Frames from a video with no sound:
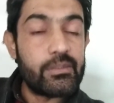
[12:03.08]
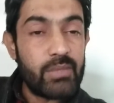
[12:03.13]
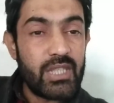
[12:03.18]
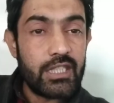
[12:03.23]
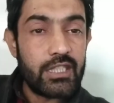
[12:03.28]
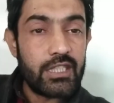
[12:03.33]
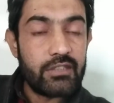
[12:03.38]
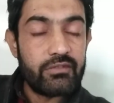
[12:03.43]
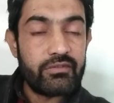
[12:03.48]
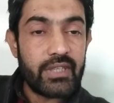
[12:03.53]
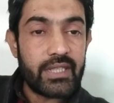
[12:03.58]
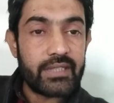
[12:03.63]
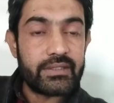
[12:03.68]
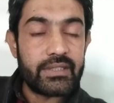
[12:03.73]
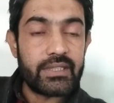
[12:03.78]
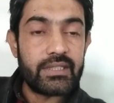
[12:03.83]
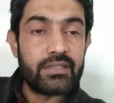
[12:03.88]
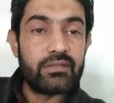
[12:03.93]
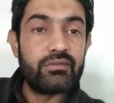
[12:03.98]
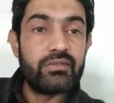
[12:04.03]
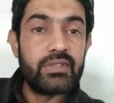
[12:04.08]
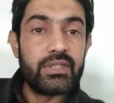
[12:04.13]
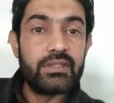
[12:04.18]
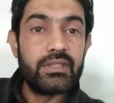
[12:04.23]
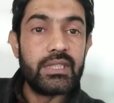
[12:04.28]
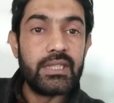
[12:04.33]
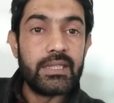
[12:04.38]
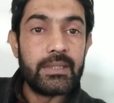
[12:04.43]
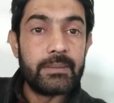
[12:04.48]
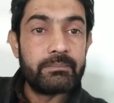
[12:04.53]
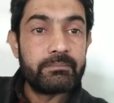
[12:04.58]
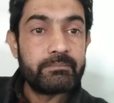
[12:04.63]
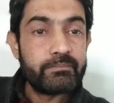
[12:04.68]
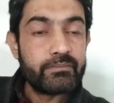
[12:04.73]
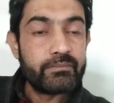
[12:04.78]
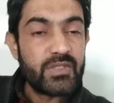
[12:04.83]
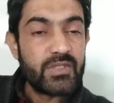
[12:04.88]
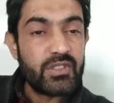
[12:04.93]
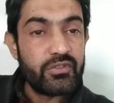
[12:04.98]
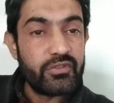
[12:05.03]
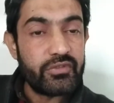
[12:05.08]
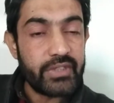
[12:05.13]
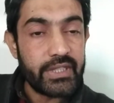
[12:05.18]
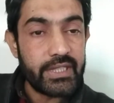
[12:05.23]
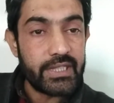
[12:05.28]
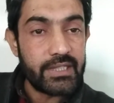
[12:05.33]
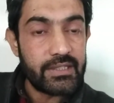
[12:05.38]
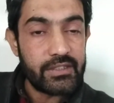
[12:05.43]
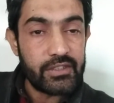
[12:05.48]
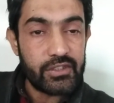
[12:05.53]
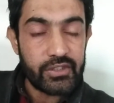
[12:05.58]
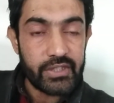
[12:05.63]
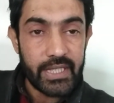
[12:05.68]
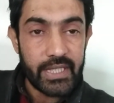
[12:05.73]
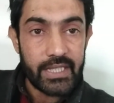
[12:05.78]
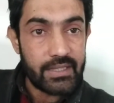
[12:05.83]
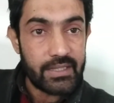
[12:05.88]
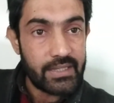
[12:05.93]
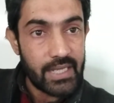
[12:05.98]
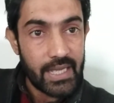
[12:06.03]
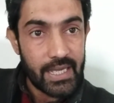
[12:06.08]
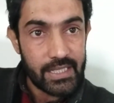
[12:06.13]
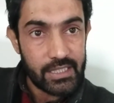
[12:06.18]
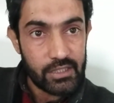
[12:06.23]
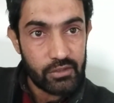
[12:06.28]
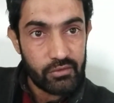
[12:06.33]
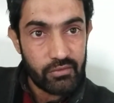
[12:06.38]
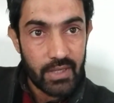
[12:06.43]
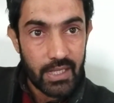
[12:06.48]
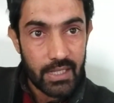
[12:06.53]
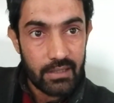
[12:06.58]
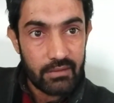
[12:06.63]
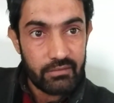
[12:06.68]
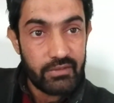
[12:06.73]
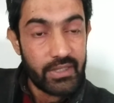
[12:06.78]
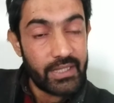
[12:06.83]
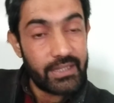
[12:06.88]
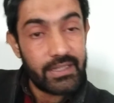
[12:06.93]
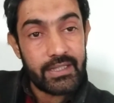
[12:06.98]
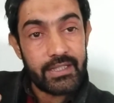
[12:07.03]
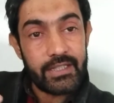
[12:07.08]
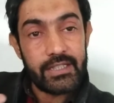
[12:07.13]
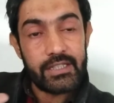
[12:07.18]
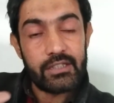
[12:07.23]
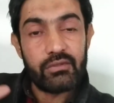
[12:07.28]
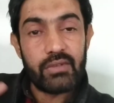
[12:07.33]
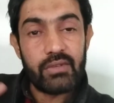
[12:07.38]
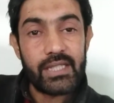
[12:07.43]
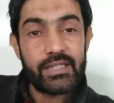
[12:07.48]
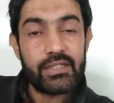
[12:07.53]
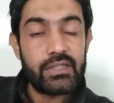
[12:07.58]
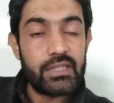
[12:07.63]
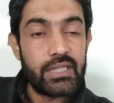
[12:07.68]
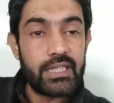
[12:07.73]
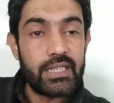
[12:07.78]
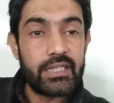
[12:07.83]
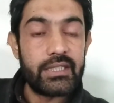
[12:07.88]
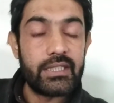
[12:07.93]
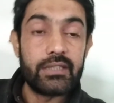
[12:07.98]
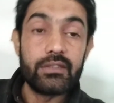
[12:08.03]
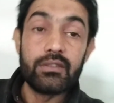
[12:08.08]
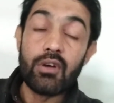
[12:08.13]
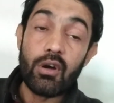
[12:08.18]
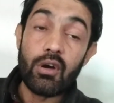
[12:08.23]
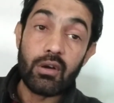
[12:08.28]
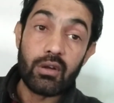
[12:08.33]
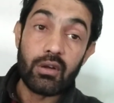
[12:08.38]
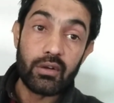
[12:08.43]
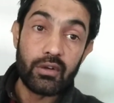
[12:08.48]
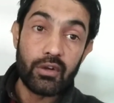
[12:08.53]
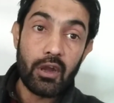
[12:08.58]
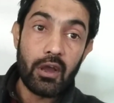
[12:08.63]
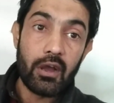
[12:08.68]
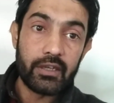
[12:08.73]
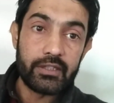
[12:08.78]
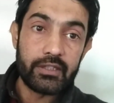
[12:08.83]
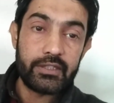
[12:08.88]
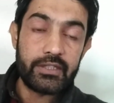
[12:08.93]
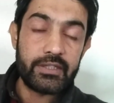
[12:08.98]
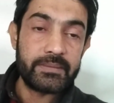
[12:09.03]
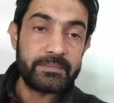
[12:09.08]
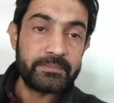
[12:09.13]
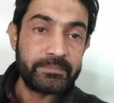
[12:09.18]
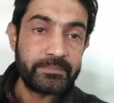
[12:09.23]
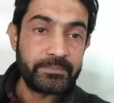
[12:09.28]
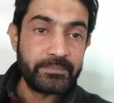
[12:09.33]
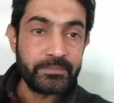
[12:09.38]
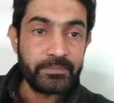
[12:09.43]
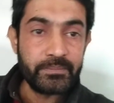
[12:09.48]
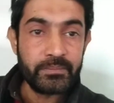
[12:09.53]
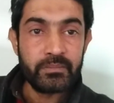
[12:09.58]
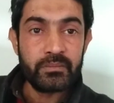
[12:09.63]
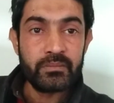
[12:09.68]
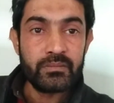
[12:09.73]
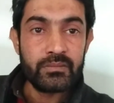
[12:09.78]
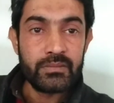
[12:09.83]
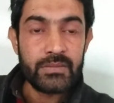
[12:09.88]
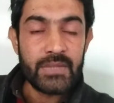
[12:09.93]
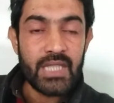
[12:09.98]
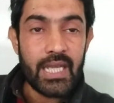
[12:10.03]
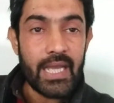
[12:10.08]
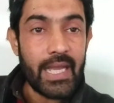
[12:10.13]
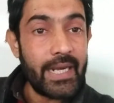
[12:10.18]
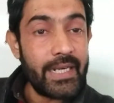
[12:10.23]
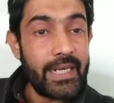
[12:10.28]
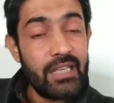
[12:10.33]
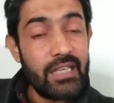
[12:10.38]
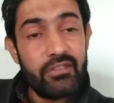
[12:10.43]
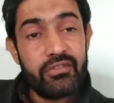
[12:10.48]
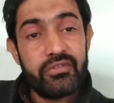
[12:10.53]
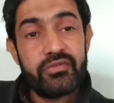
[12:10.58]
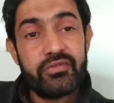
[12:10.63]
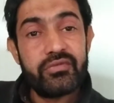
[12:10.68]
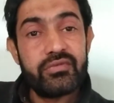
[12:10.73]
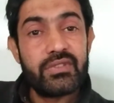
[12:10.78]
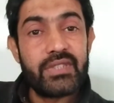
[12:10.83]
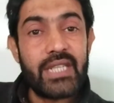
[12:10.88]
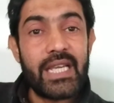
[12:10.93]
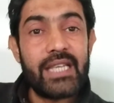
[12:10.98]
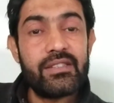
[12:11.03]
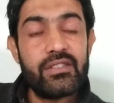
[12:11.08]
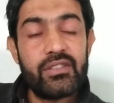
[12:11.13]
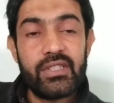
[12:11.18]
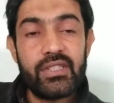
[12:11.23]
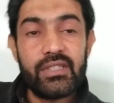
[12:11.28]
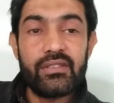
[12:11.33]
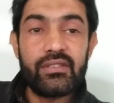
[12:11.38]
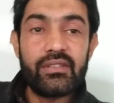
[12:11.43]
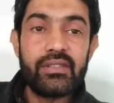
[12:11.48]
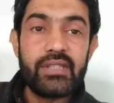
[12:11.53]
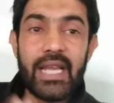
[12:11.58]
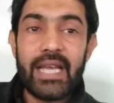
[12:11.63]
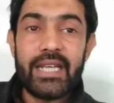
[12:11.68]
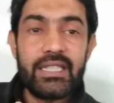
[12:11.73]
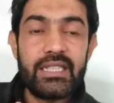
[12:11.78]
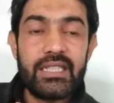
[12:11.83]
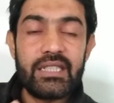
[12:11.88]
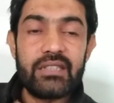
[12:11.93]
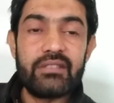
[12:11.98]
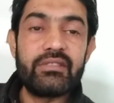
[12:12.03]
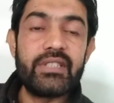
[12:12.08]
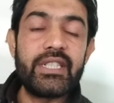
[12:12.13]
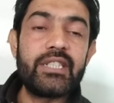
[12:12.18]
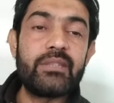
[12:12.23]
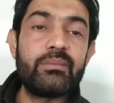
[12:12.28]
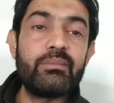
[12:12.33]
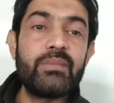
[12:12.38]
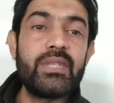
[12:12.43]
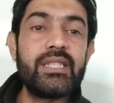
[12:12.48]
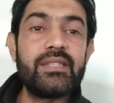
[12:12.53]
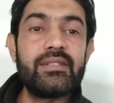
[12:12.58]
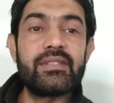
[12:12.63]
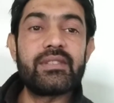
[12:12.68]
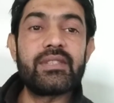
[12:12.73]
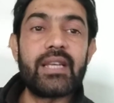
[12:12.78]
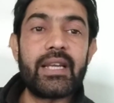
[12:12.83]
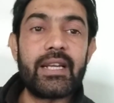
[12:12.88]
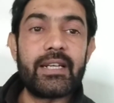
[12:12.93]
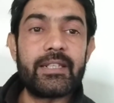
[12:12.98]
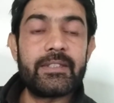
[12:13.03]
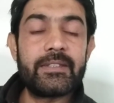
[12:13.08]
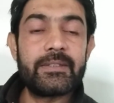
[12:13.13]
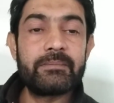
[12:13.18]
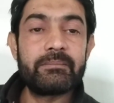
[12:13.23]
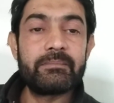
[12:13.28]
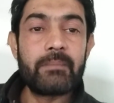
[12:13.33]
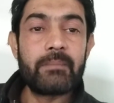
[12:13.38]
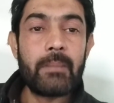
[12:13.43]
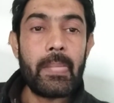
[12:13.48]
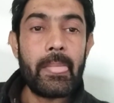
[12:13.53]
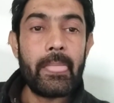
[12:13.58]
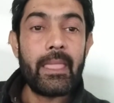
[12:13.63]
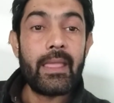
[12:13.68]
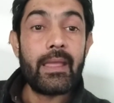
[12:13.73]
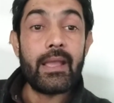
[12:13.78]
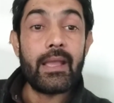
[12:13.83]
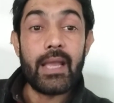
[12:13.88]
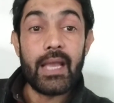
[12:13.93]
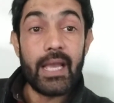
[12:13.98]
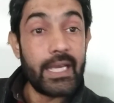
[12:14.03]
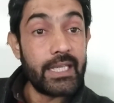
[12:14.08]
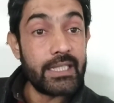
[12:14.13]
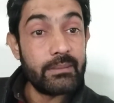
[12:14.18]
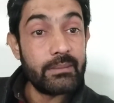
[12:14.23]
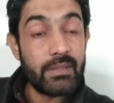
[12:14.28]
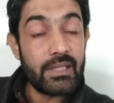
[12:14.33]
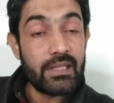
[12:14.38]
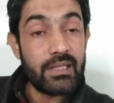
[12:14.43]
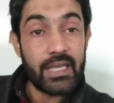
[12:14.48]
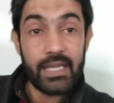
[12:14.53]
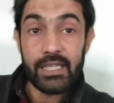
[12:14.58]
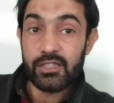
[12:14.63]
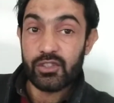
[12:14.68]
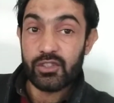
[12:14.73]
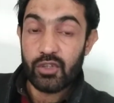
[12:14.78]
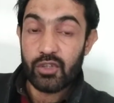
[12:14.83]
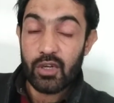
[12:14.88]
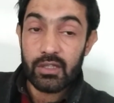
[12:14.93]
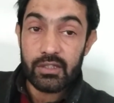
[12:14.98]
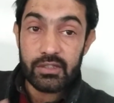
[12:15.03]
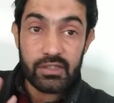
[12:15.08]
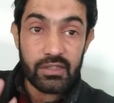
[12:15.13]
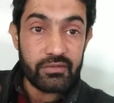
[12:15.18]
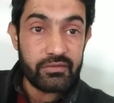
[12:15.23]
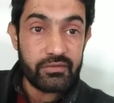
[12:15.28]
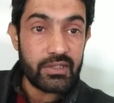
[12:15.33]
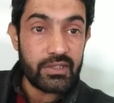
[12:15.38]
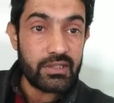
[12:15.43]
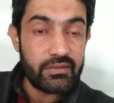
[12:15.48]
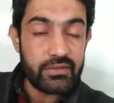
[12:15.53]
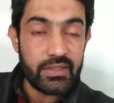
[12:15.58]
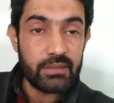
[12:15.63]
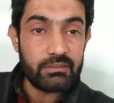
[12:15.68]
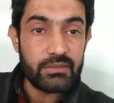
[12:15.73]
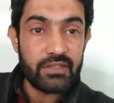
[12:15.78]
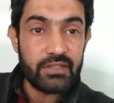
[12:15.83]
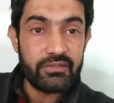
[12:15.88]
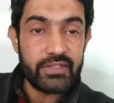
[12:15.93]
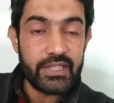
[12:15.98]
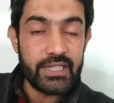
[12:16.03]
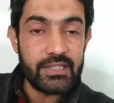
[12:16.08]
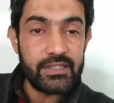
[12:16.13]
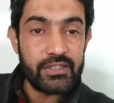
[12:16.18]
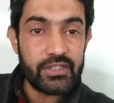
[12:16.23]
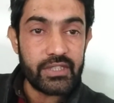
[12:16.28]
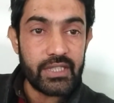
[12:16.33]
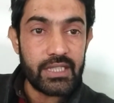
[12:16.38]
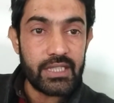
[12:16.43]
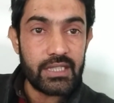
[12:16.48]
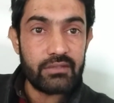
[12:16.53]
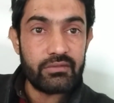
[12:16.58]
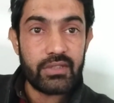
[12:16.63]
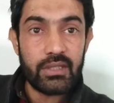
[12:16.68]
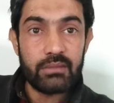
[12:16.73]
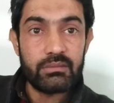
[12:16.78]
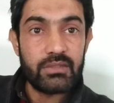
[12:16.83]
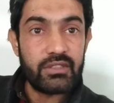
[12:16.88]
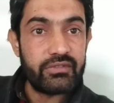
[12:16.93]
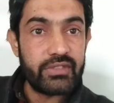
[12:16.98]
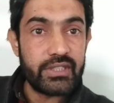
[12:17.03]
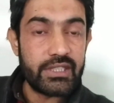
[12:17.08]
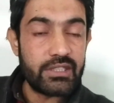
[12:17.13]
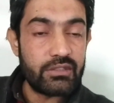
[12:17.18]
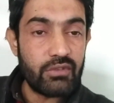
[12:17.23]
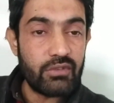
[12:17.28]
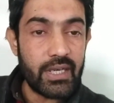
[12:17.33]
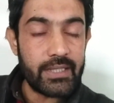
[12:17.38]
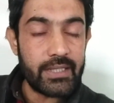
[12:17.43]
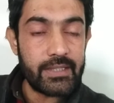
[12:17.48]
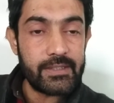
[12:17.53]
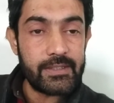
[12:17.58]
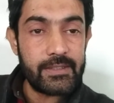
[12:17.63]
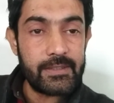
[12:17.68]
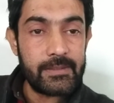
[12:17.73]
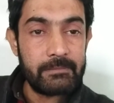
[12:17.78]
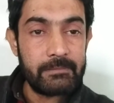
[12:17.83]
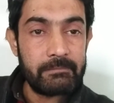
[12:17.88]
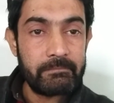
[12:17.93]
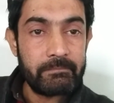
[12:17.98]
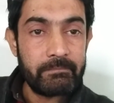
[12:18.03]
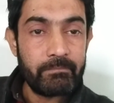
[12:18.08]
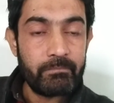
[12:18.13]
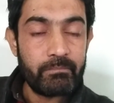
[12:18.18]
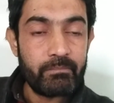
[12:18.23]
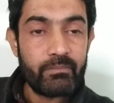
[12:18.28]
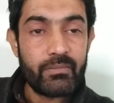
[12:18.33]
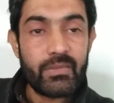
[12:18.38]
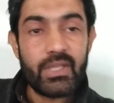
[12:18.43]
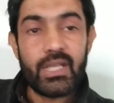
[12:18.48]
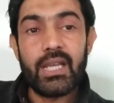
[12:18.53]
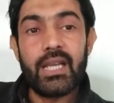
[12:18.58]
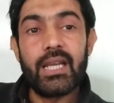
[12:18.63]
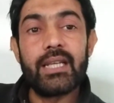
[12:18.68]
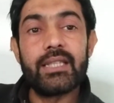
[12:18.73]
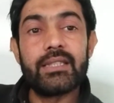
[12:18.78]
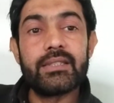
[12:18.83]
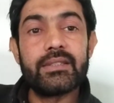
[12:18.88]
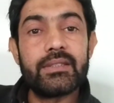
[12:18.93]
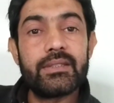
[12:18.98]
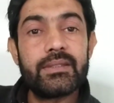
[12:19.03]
infected with the field strain as well, whether it is vaccinated or not. And if test is negative, it means that animal has not suffered from the field strain, from the field virus, and